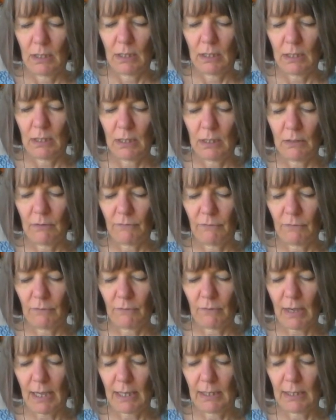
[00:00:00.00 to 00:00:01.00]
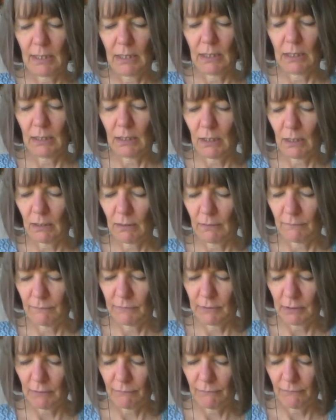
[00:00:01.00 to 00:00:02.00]
in a variety of
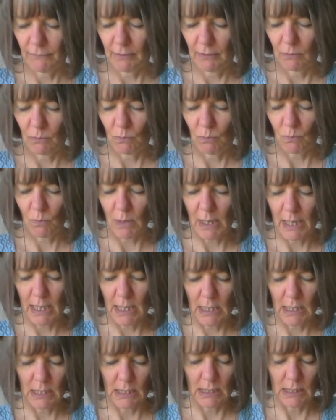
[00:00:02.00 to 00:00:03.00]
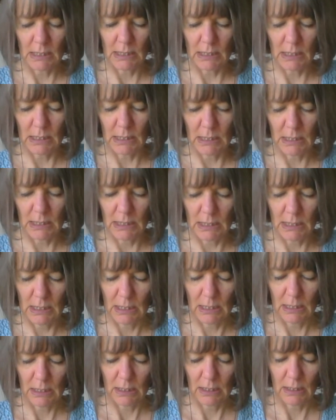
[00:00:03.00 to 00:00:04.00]
different ways.
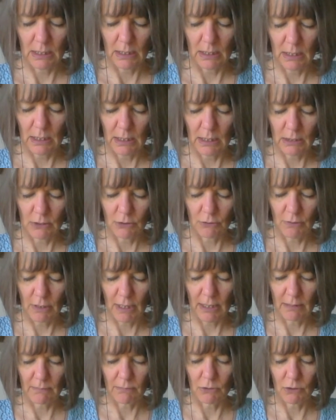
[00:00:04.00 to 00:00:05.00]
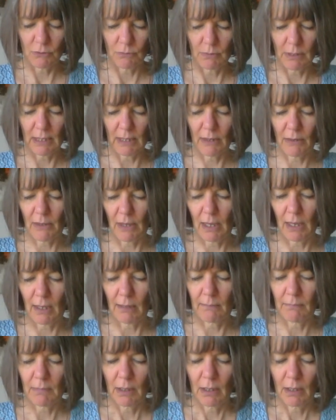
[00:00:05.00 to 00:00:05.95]
I tried doing them